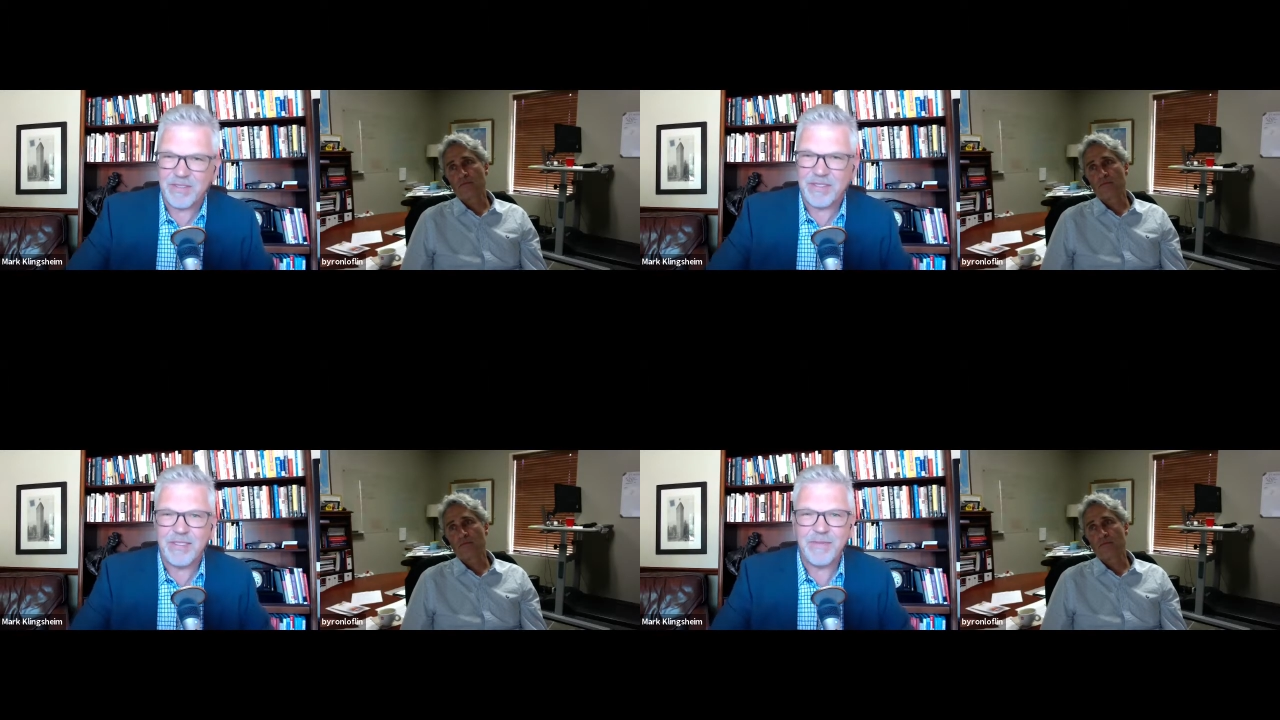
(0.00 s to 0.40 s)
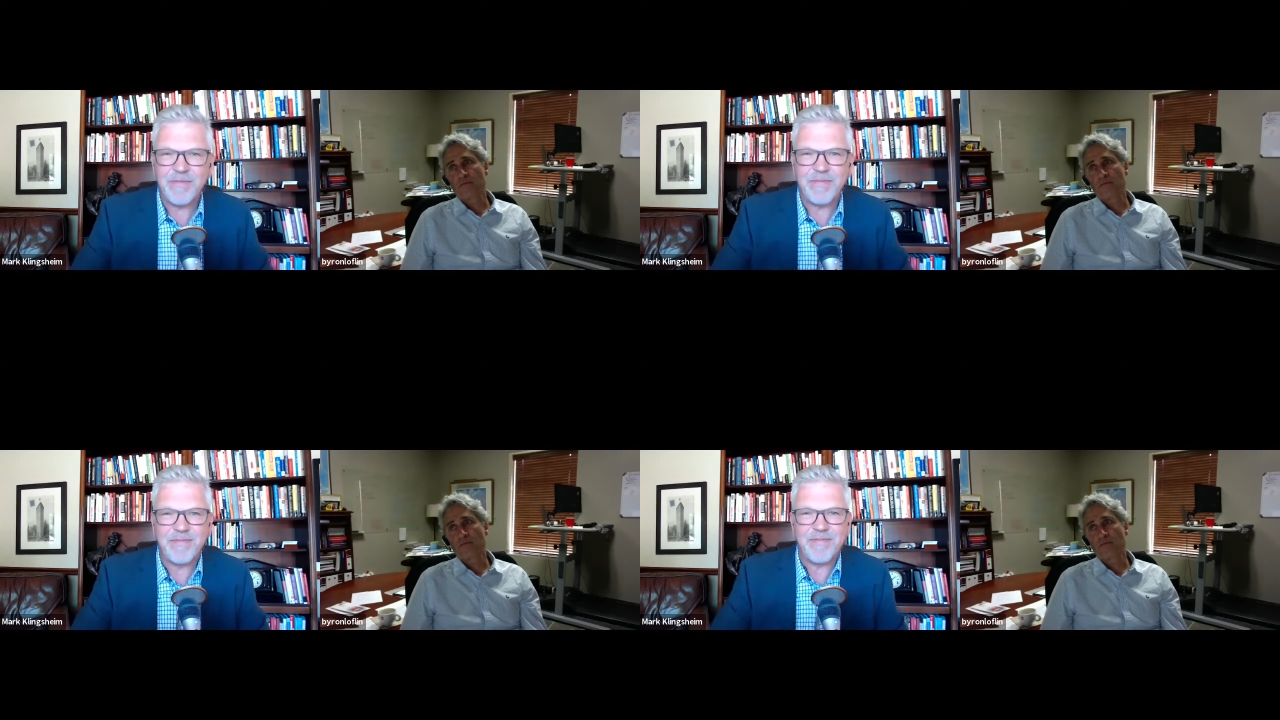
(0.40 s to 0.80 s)

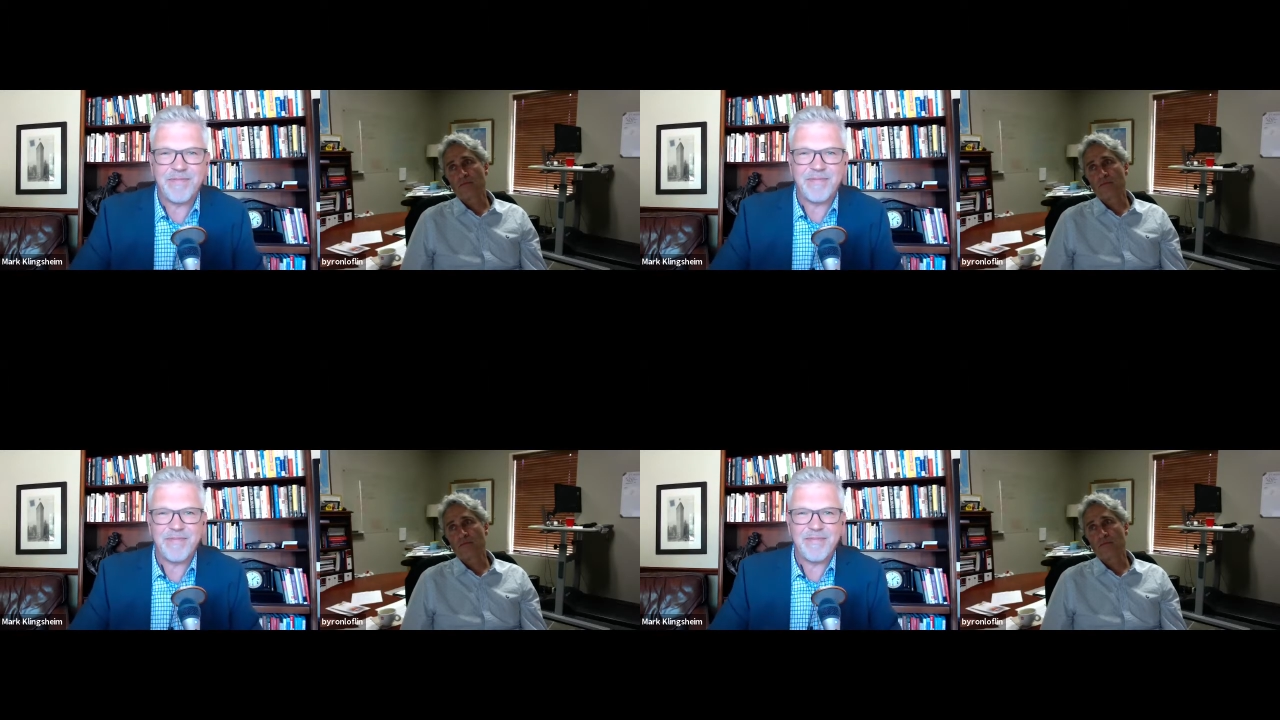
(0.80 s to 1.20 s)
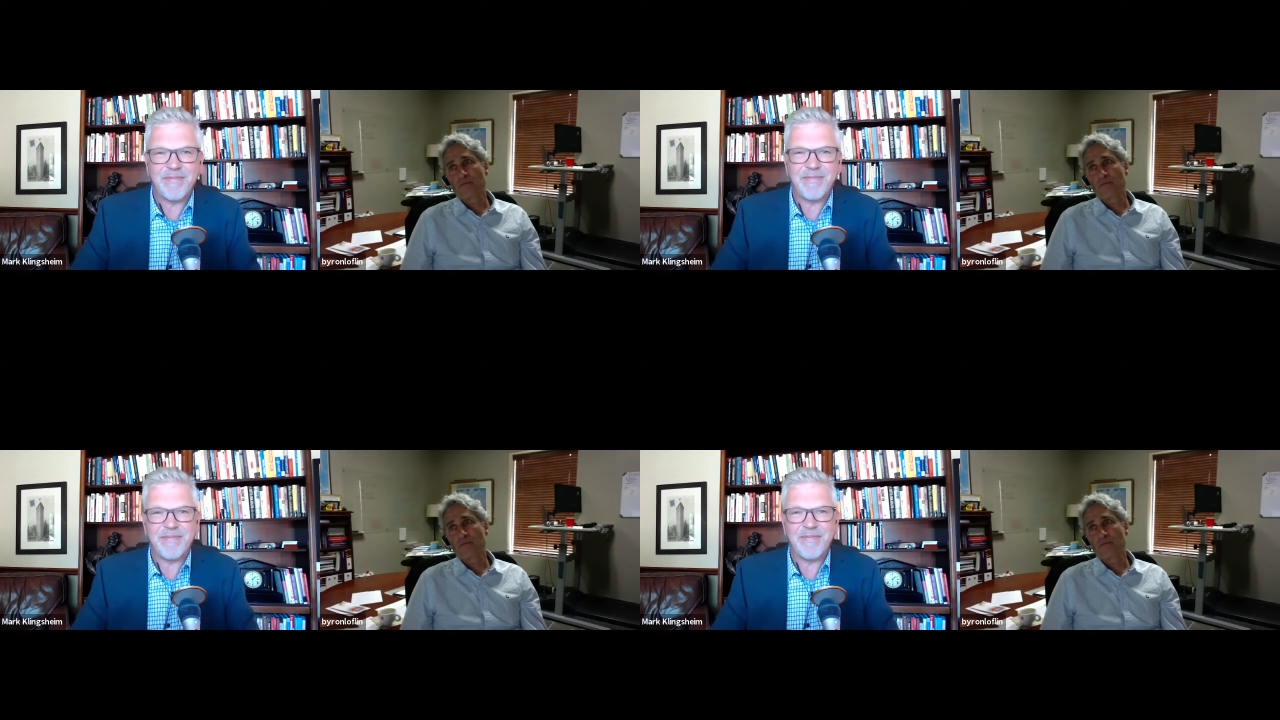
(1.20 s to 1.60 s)

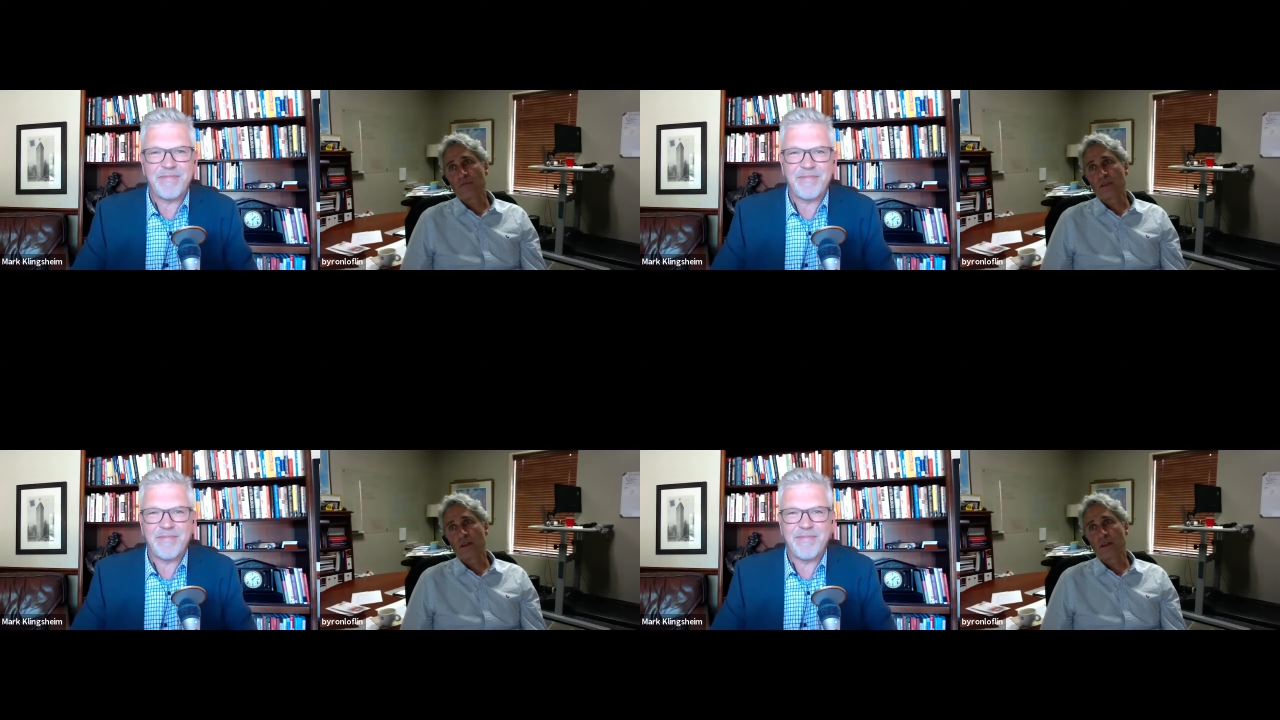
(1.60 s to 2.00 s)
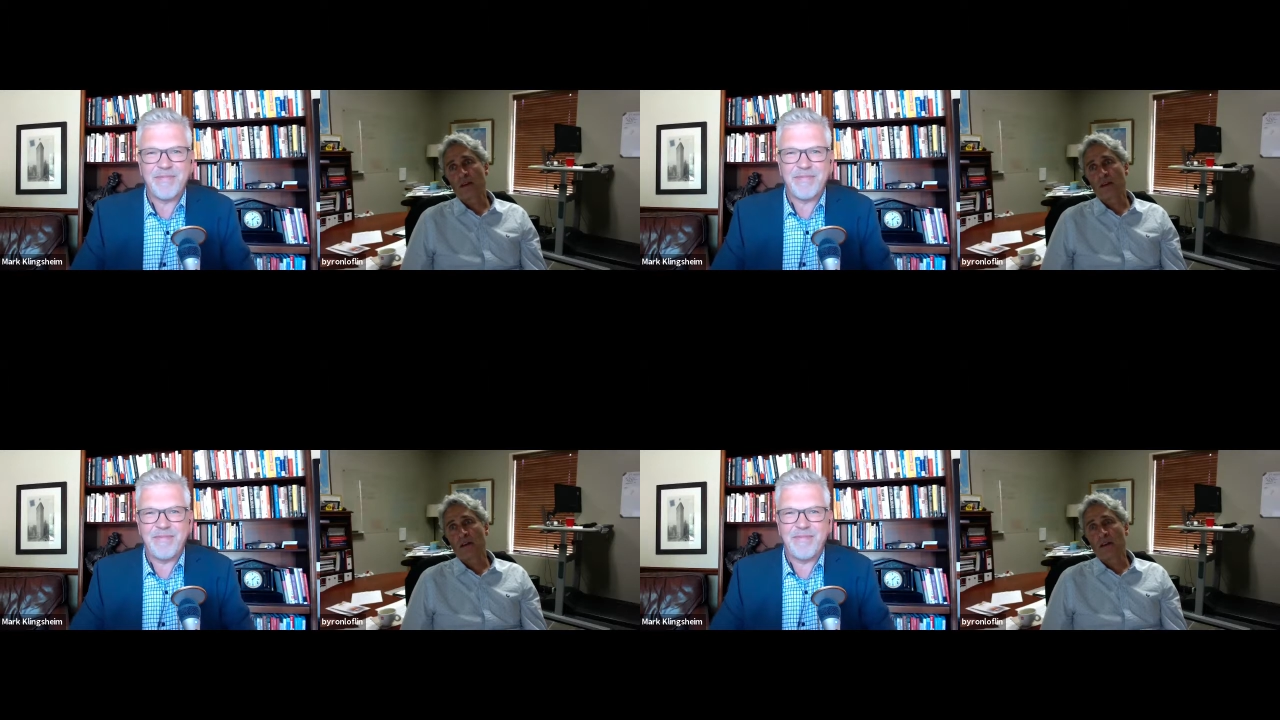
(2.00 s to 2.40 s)

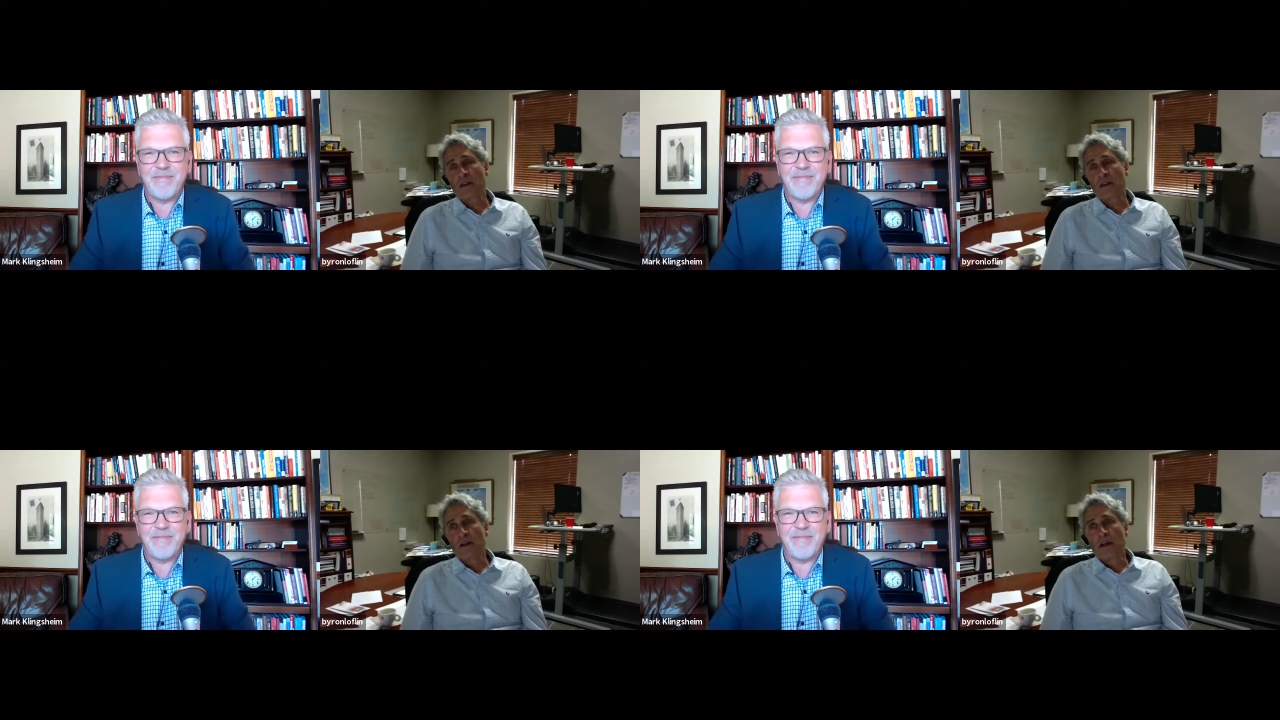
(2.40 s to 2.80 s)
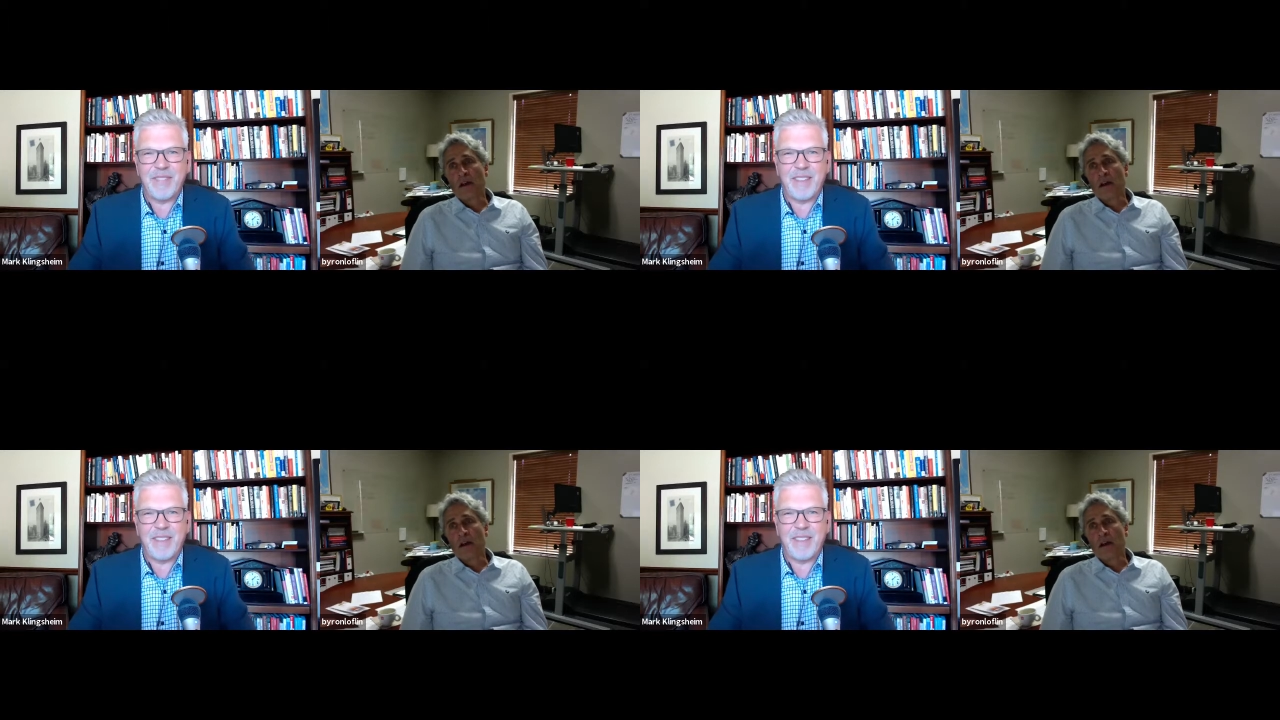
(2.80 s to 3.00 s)
(no one is talking)